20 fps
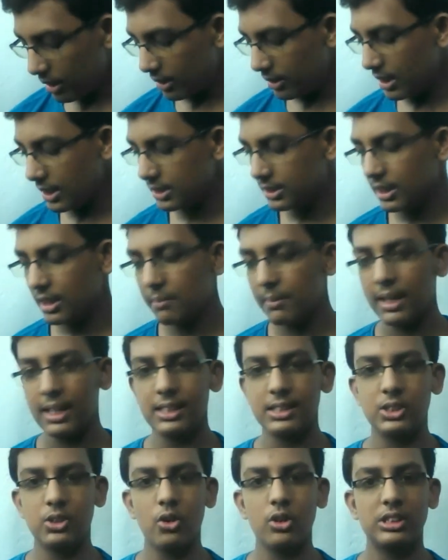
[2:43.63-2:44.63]
this
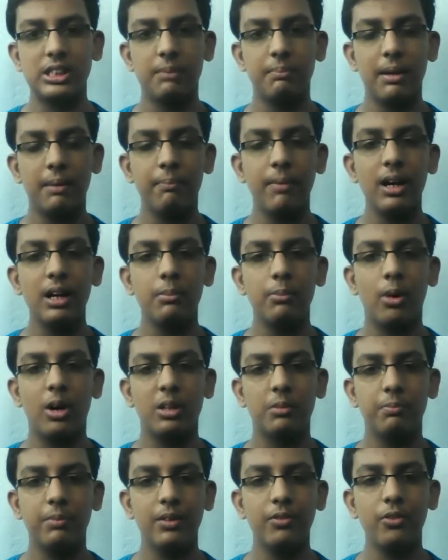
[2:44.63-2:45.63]
image shows a peppered
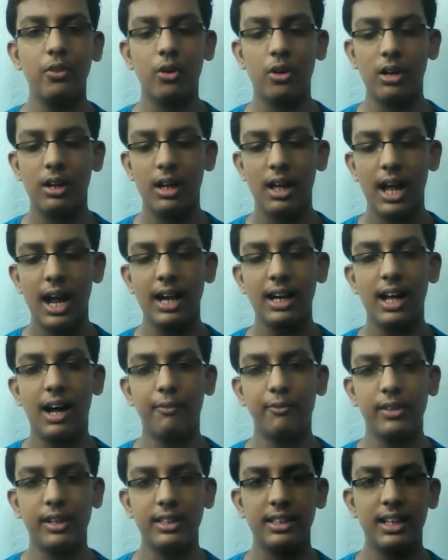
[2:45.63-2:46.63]
moth before and
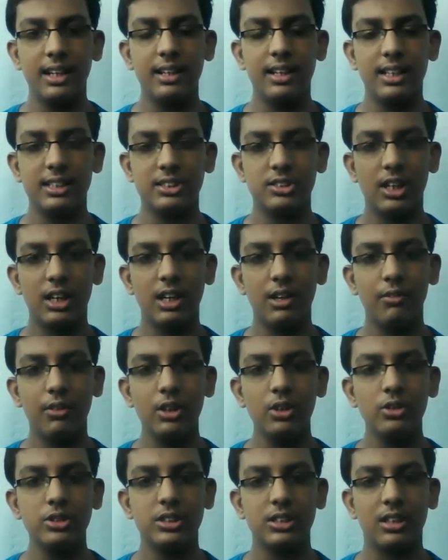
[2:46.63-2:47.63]
after the industrial
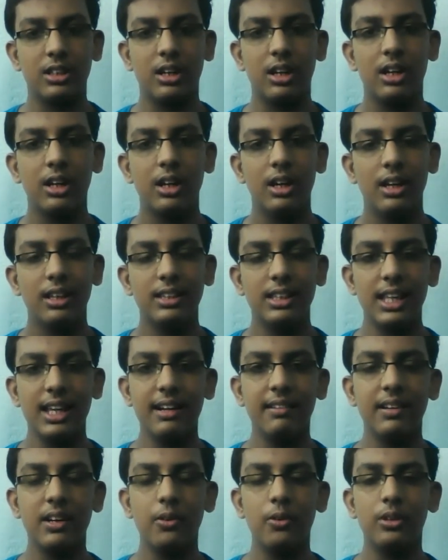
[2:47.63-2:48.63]
revolution.
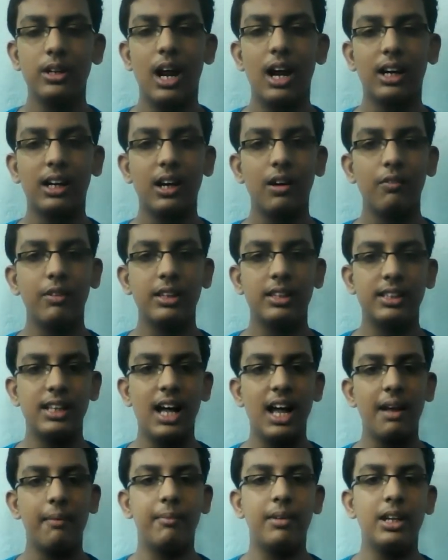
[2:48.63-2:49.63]
They grew darker with
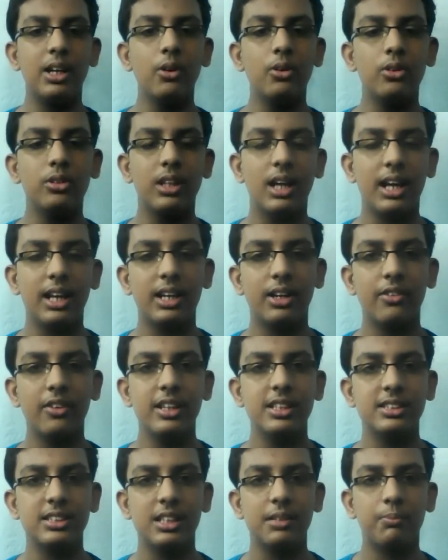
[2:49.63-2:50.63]
time due to the
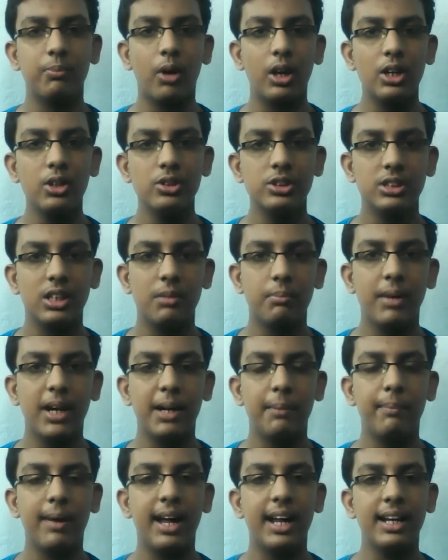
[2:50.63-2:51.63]
increase in pollution
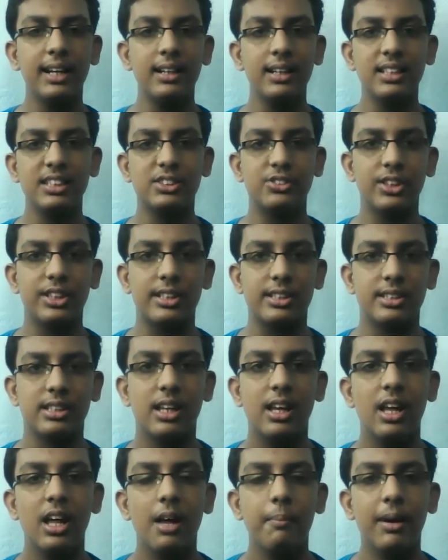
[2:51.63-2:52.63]
made by industries.
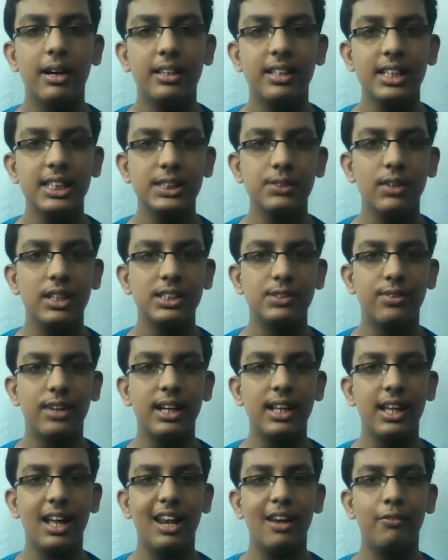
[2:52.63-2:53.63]
But this was
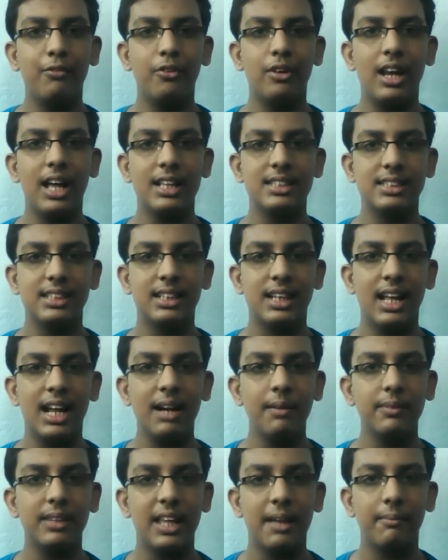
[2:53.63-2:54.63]
very helpful as it
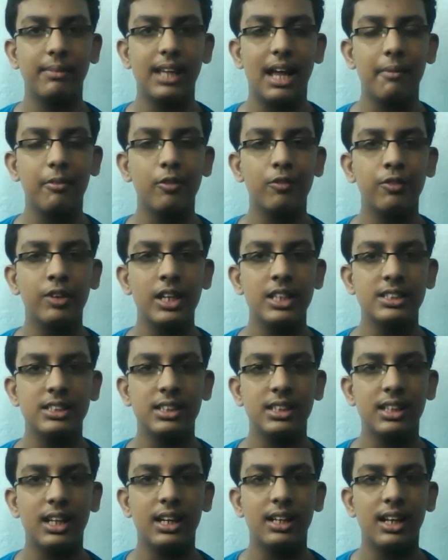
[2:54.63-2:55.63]
helped them camouflage
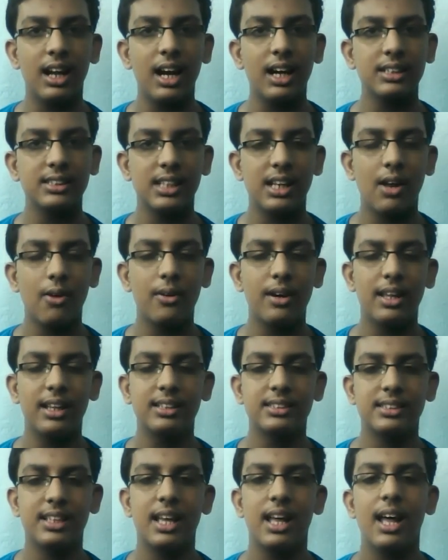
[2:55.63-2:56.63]
in their dark
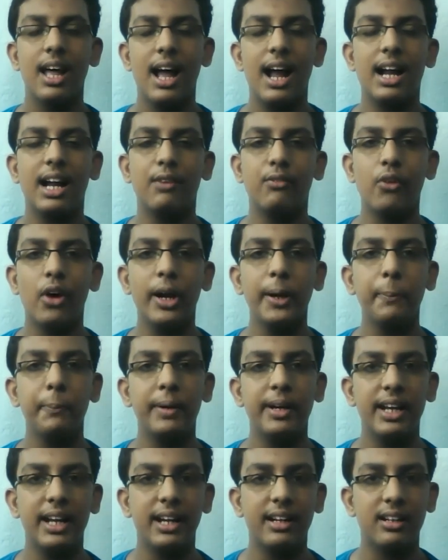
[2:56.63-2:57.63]
surroundings and avoid
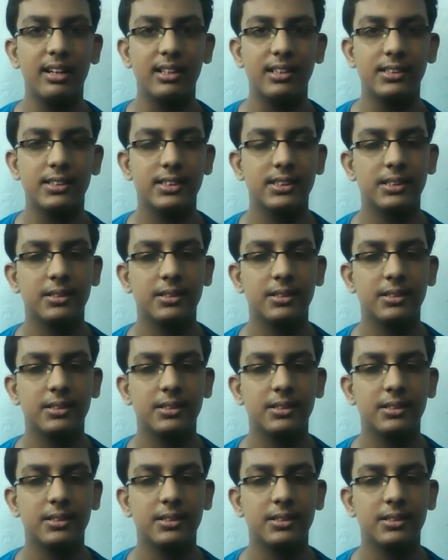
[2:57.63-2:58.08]
predators.